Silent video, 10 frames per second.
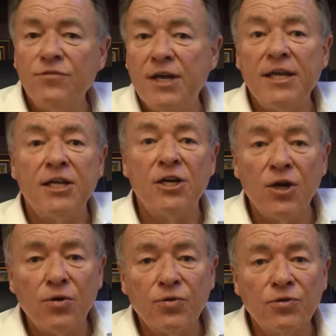You've taken an
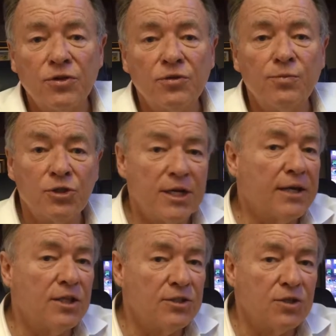oath to
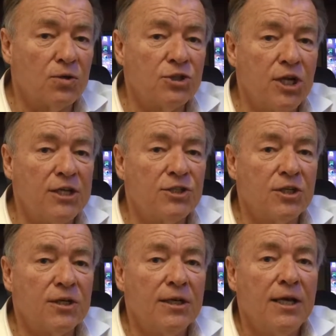protect the
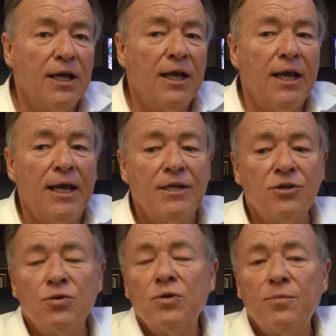association, and
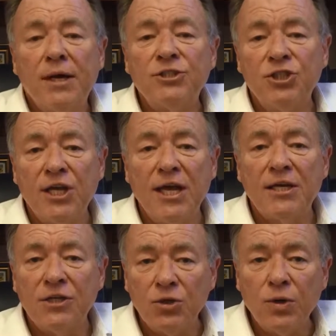you're doing the best you
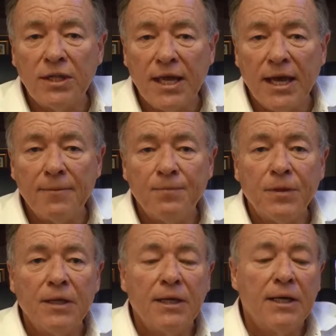can at doing that.
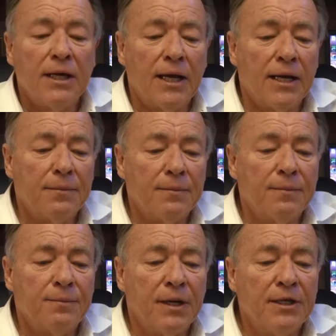
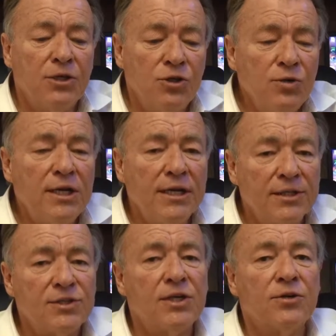But you do need to
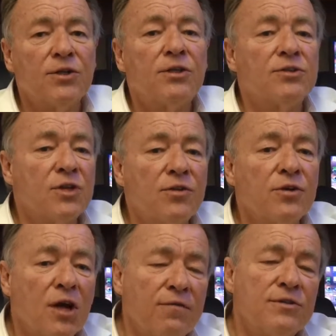consider that there's other
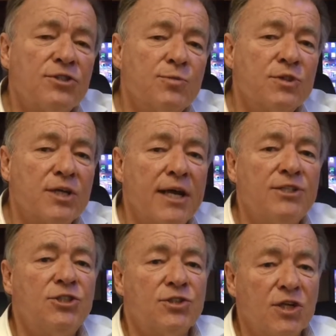coverages
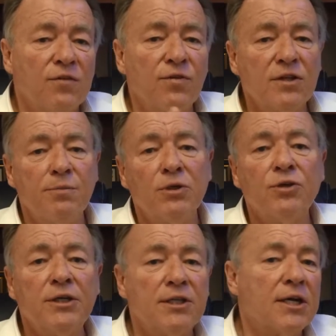besides just covering the
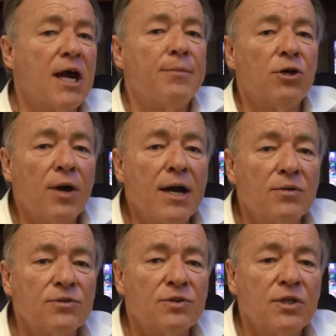building and the common
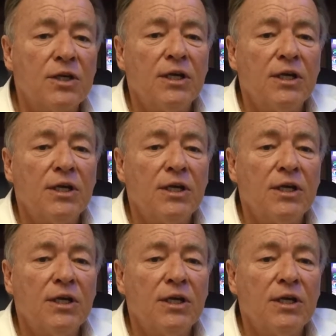grounds.